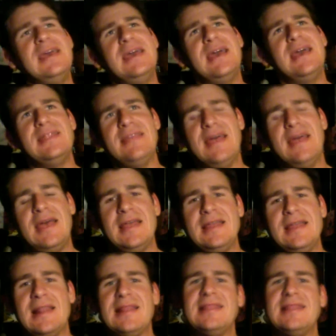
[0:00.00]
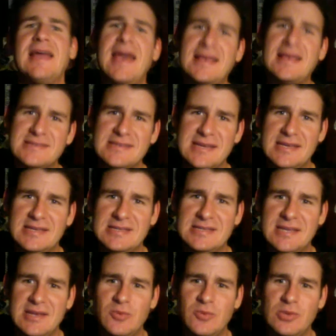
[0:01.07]
And then last
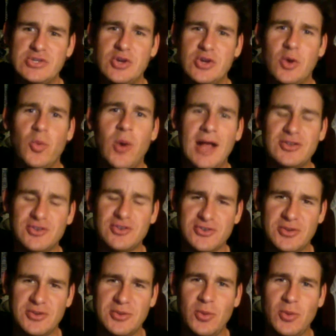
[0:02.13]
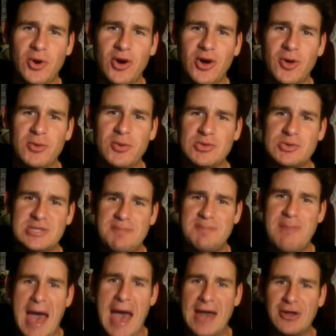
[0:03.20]
season, we saw Watchers of the Wall, which was the
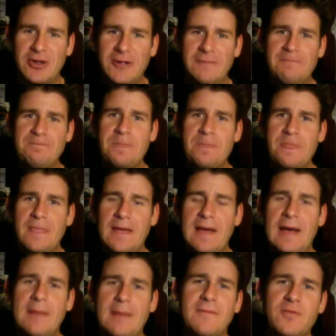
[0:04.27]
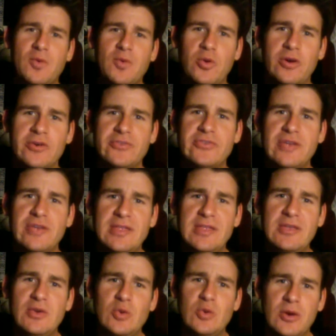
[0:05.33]
battle, of course, in
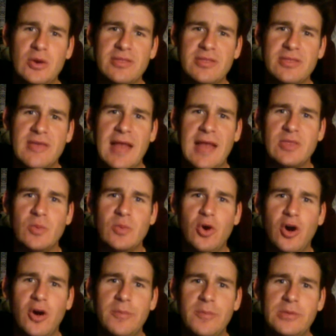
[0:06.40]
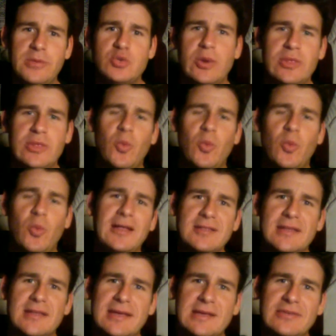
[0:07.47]
the north at the wall between the
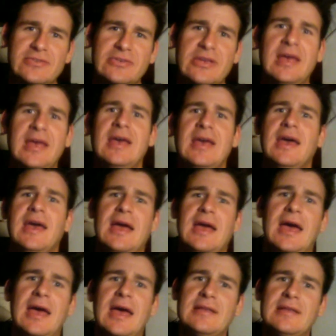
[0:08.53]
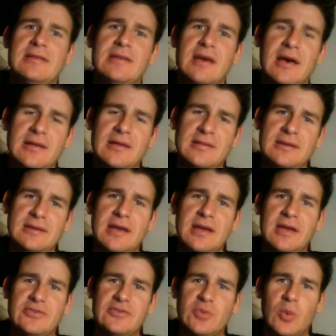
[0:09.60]
wildlings and the
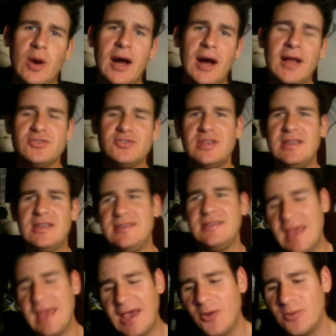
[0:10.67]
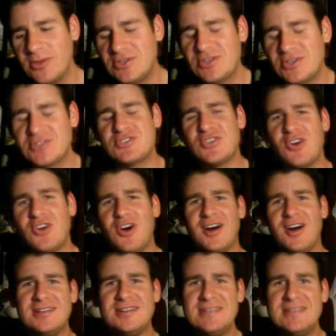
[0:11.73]
Night's Watch. And now we just saw